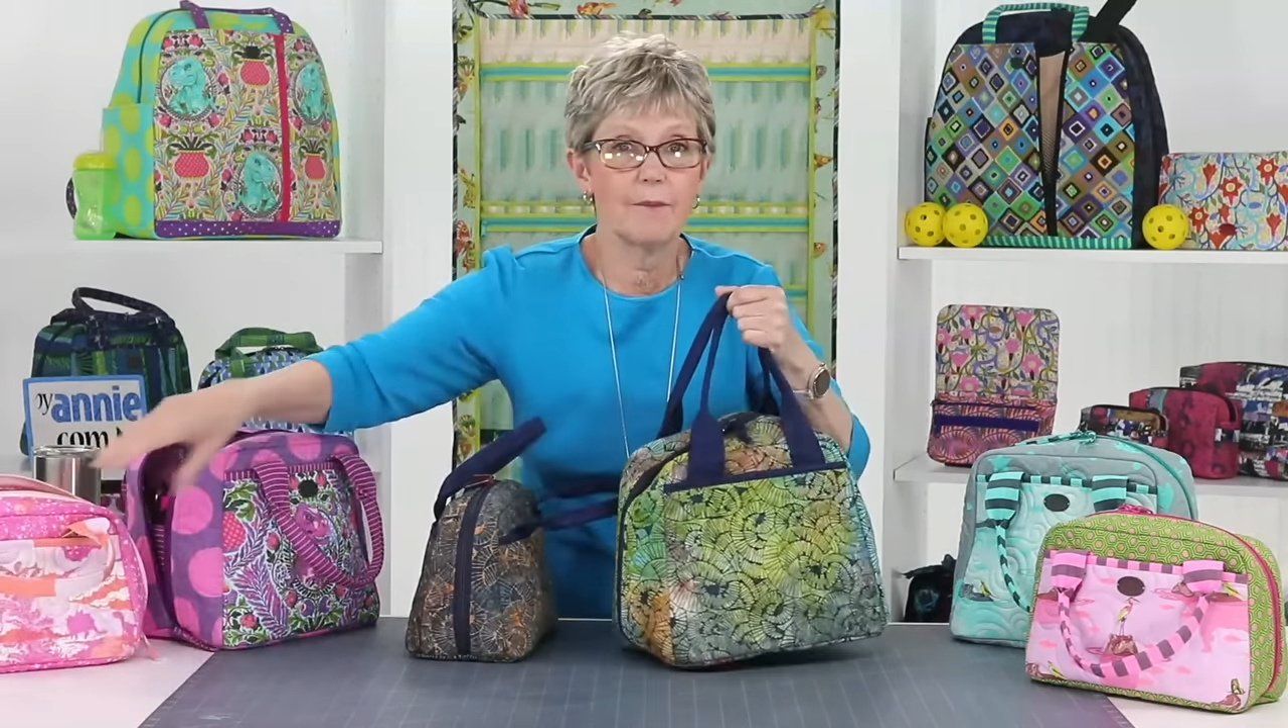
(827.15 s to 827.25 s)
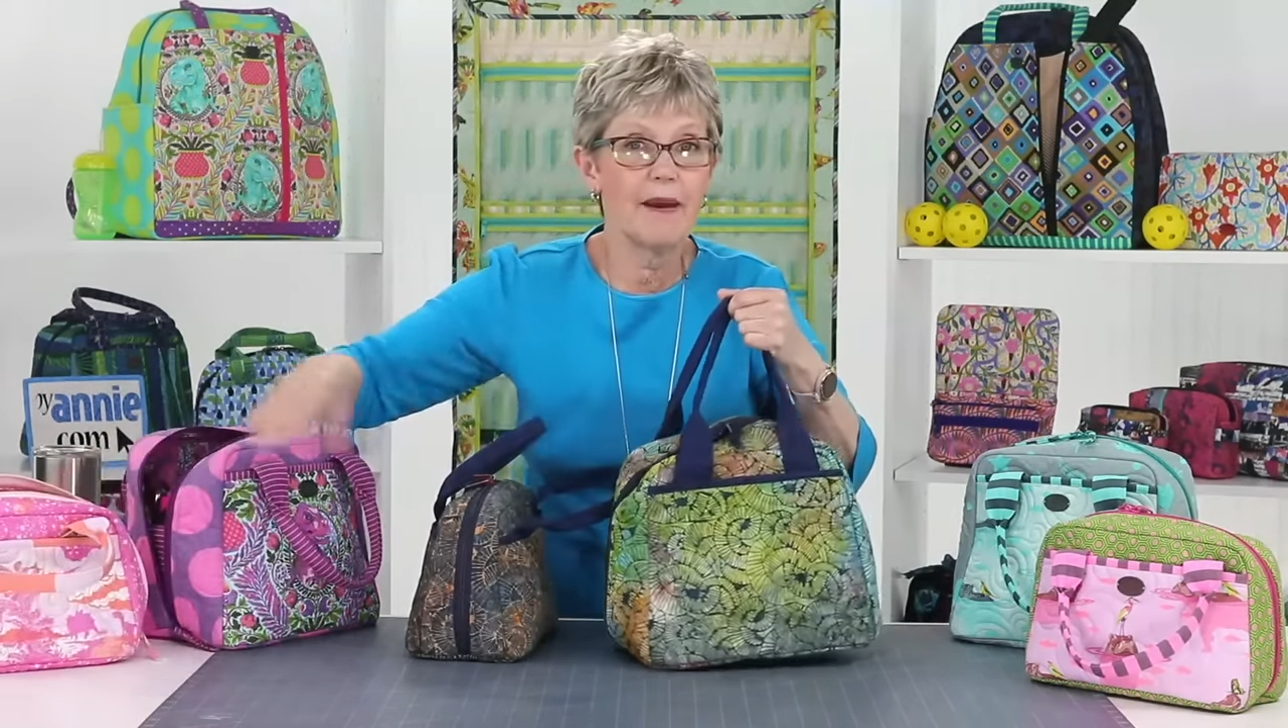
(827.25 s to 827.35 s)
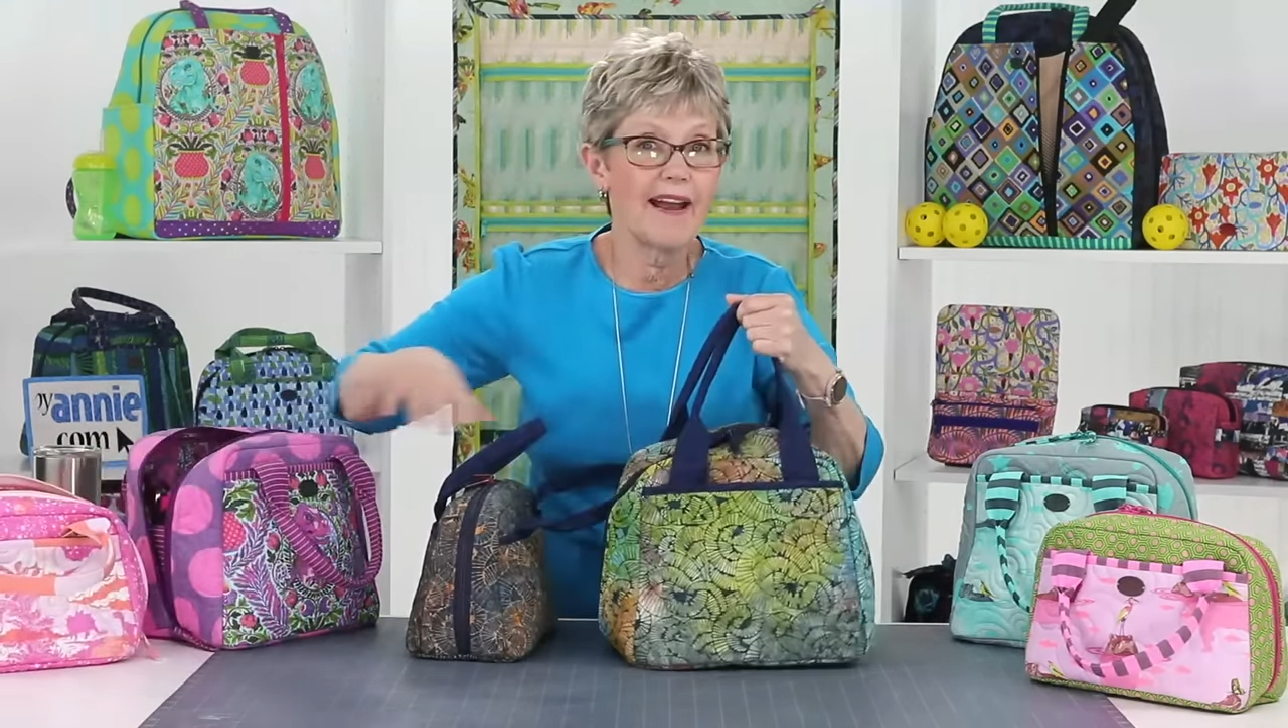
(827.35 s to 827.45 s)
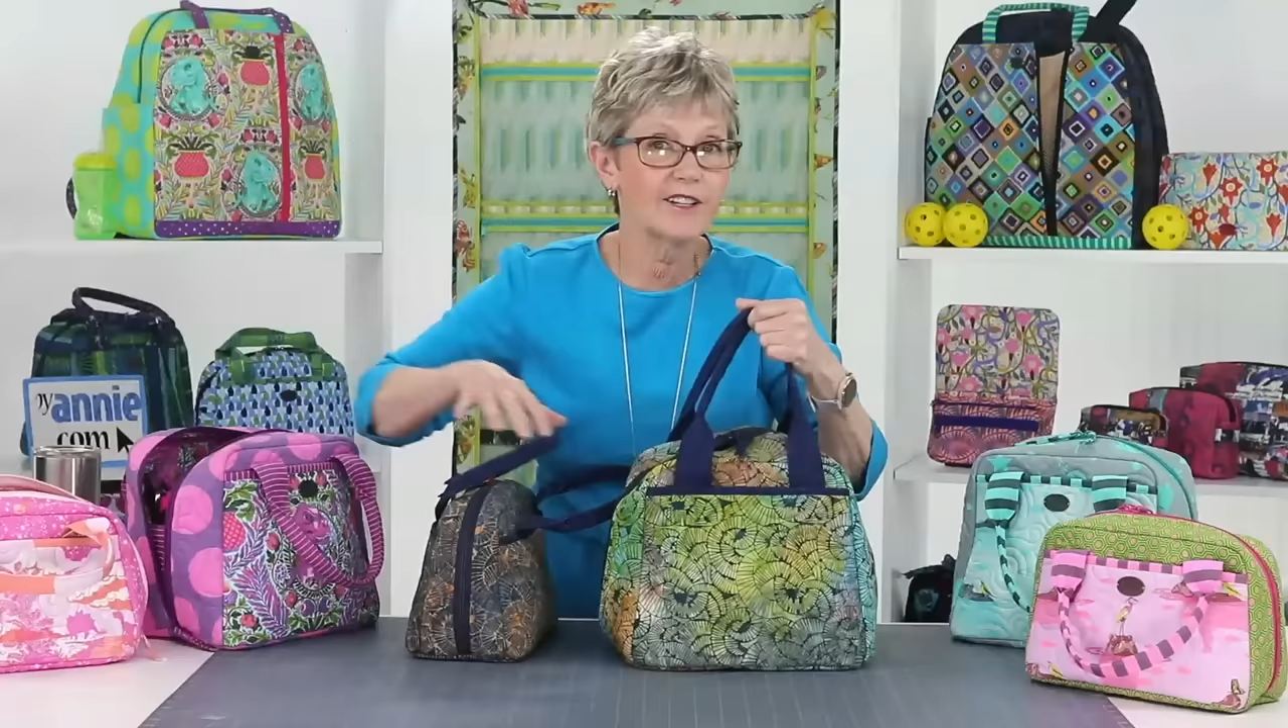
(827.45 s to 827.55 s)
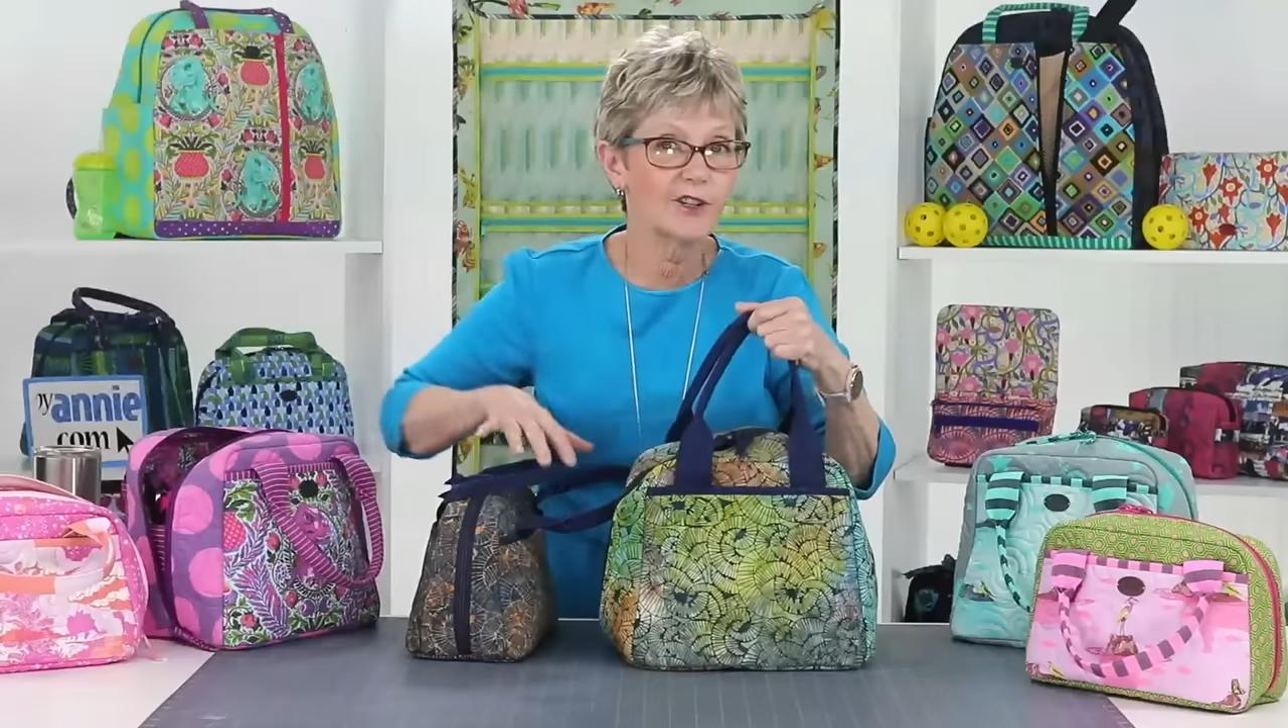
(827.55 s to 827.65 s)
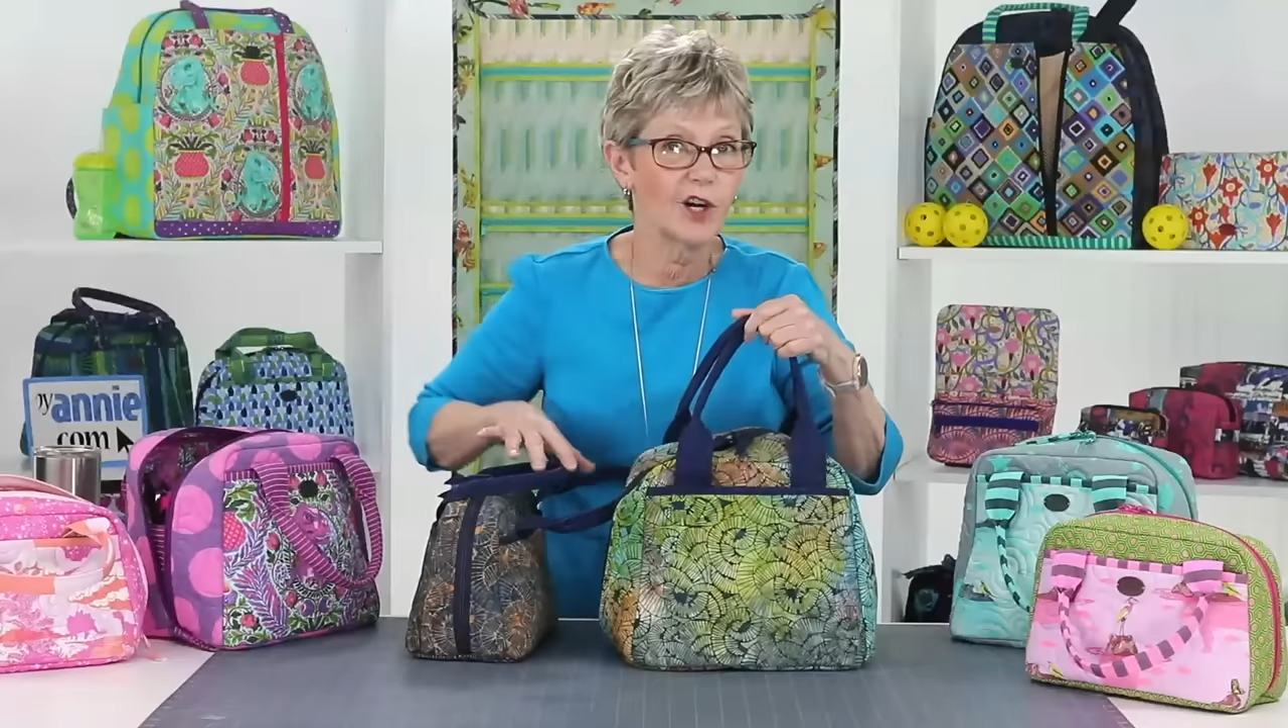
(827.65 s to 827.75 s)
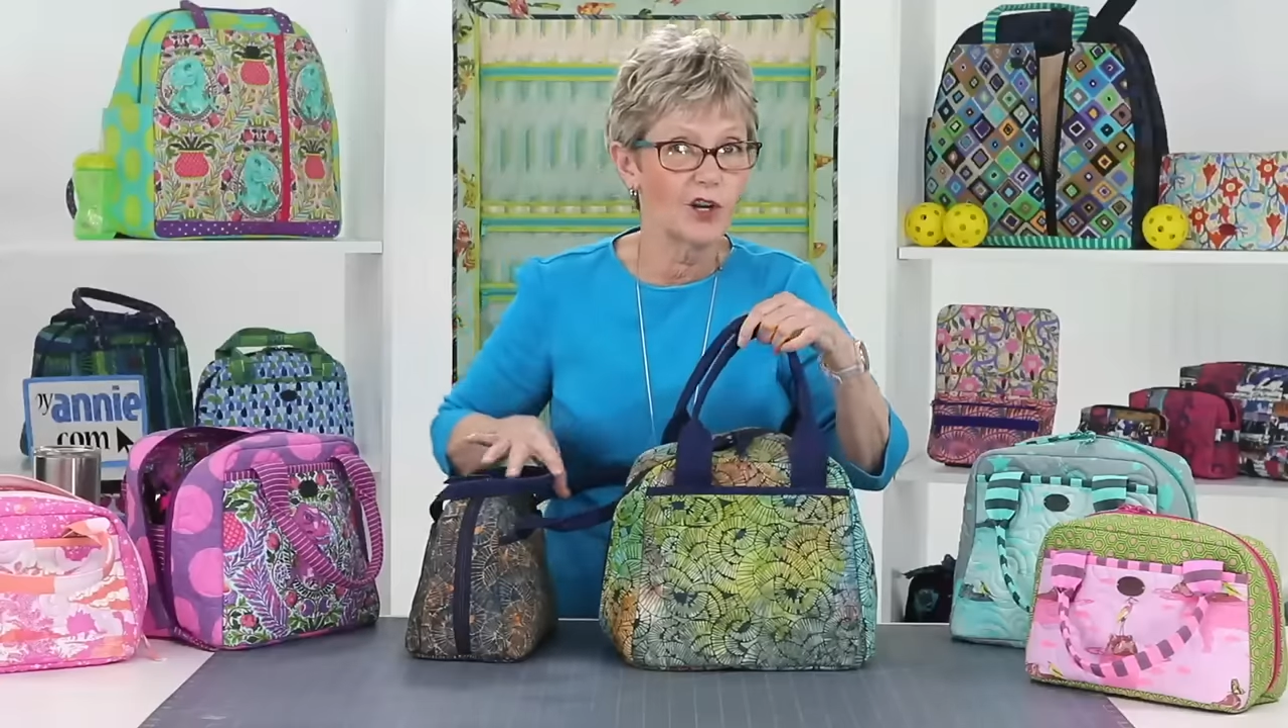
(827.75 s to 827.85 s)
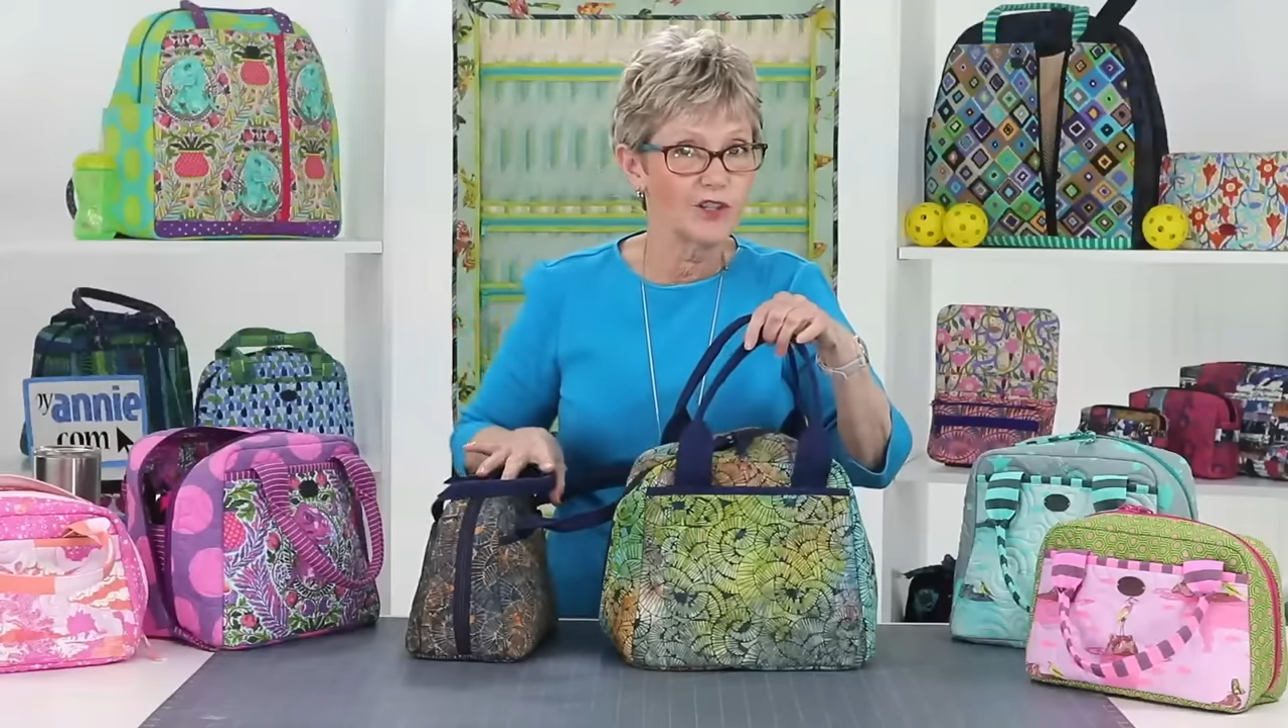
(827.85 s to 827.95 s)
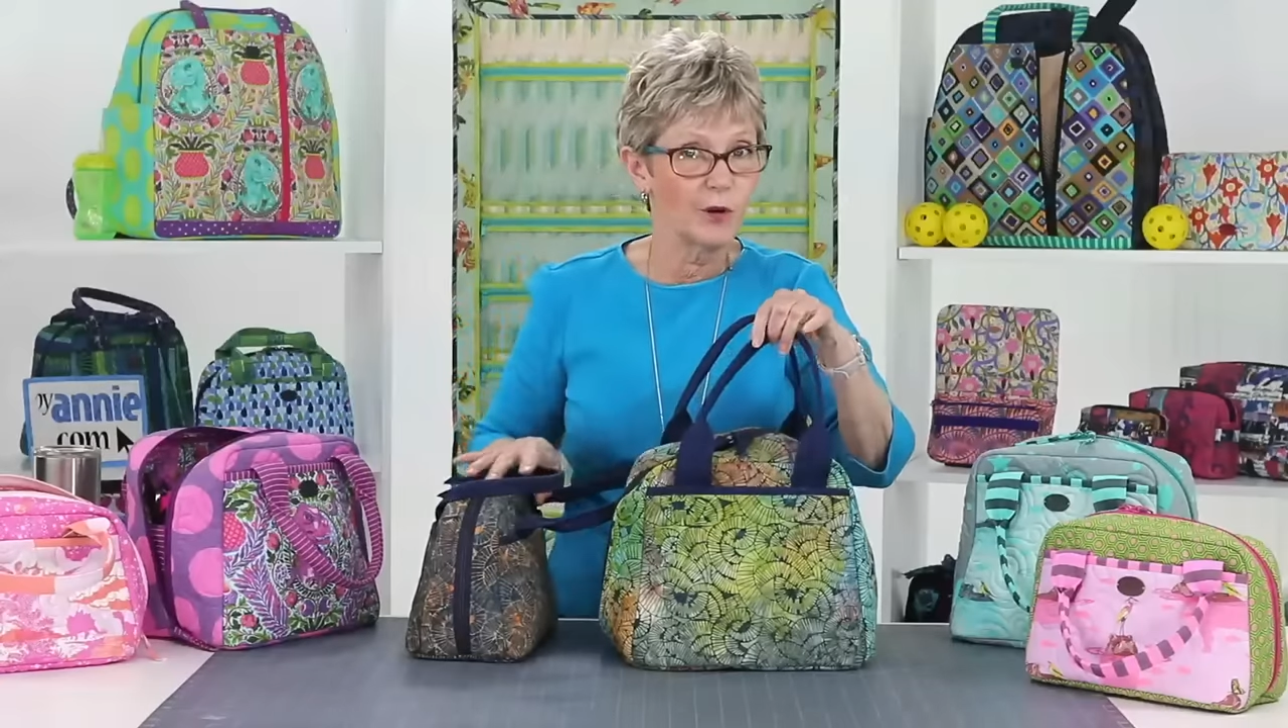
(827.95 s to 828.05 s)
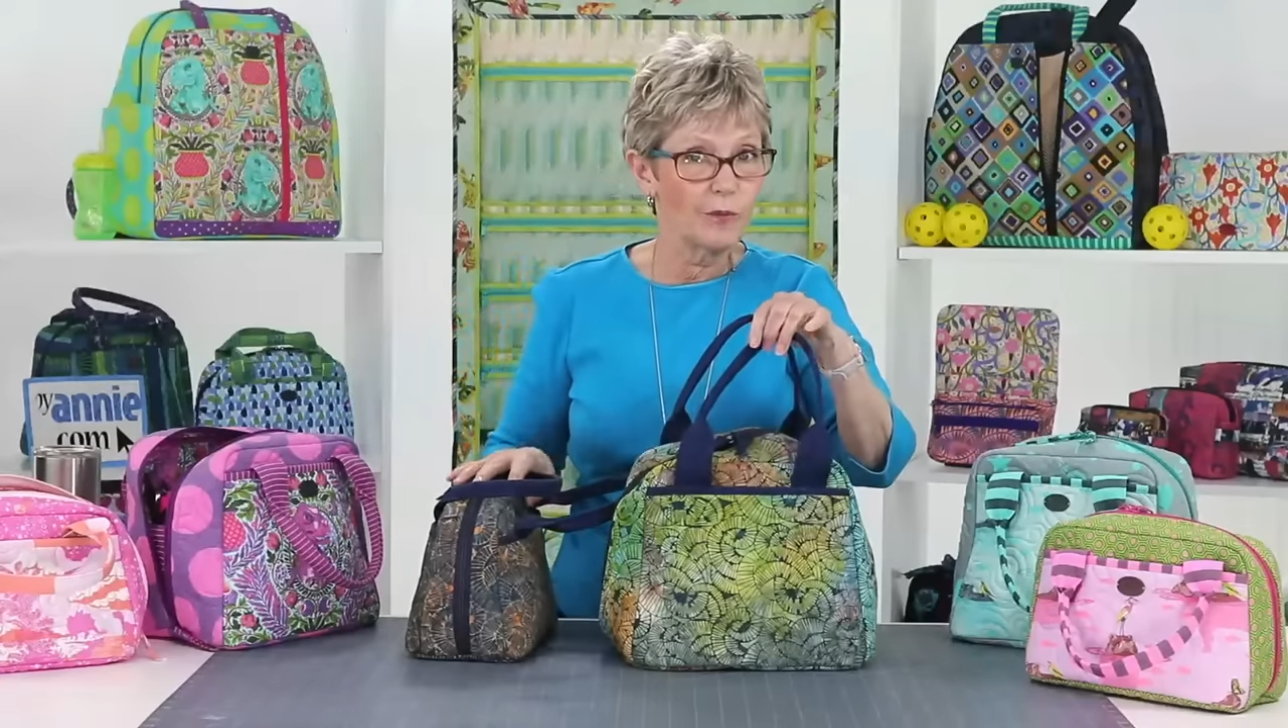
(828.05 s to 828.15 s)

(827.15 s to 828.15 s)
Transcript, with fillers: bags are also